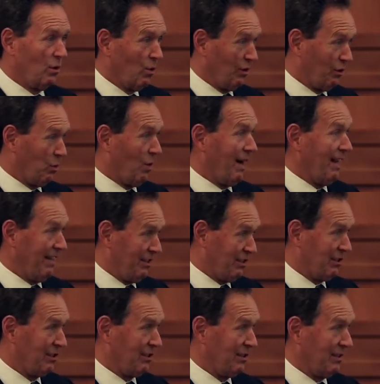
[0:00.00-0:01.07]
or
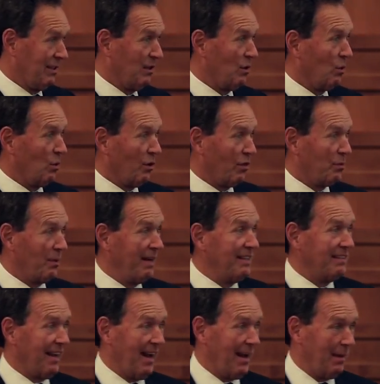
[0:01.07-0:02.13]
twice or
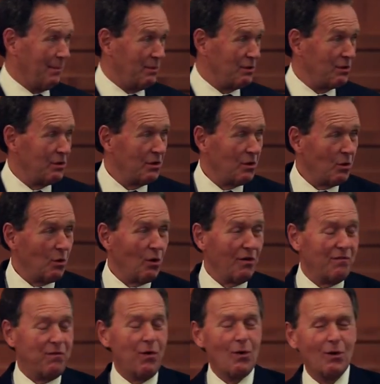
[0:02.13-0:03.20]
three times or
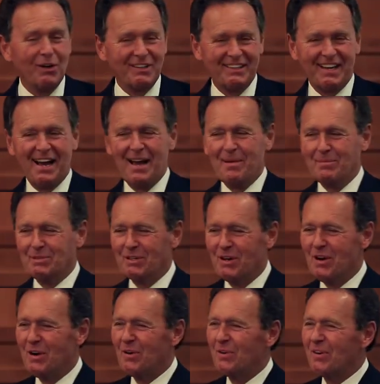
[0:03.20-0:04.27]
four times
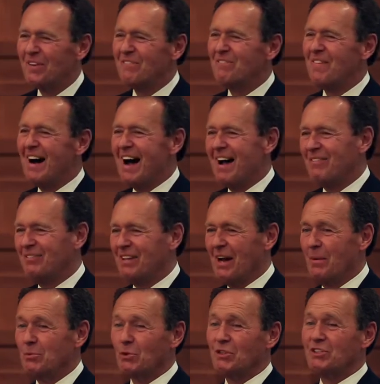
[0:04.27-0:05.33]
or five
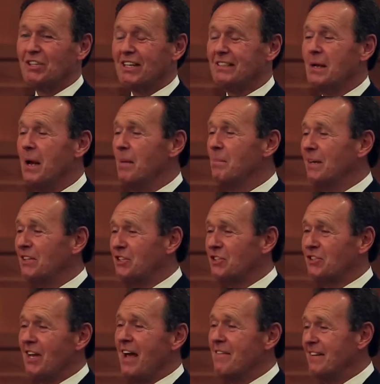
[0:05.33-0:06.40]
times or six, but
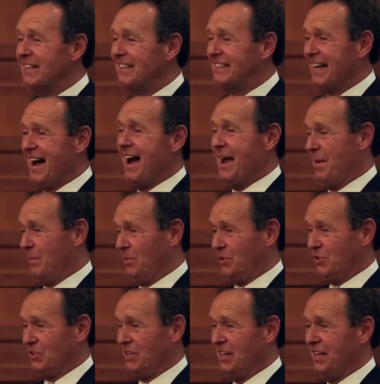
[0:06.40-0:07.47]
seven
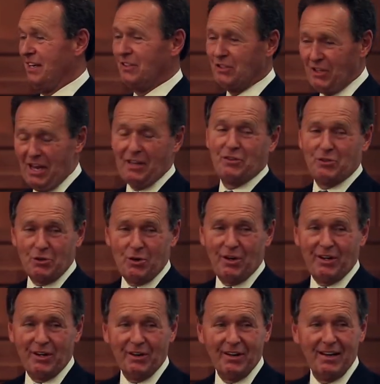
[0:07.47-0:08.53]
times Seth
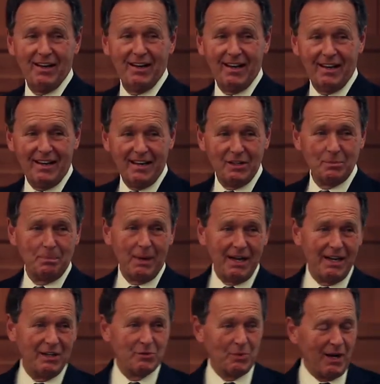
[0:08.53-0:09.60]
Joyner and his
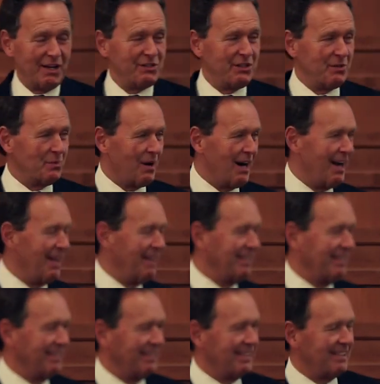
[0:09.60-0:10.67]
buddies, Reggie
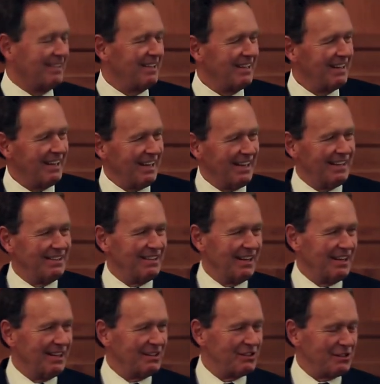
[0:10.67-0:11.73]
White and, and
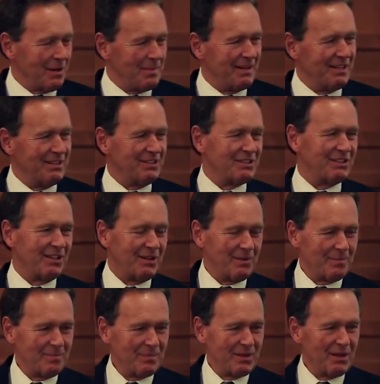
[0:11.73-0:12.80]
uh, Simmons
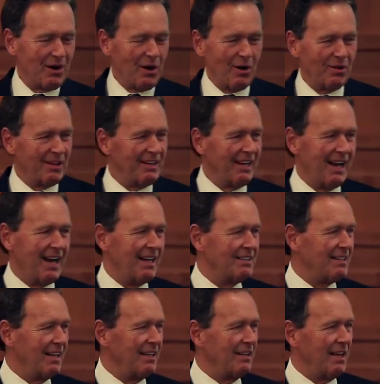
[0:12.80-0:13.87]
and all the
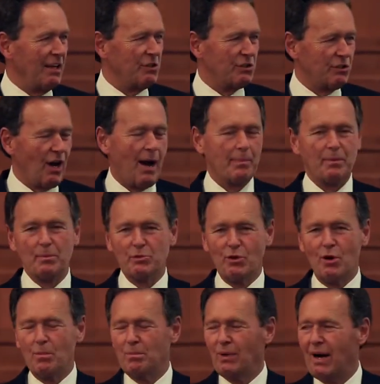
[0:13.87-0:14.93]
guys, they, they stopped him,
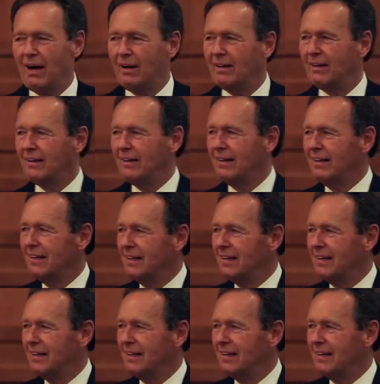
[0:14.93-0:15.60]
Jerome Brown. And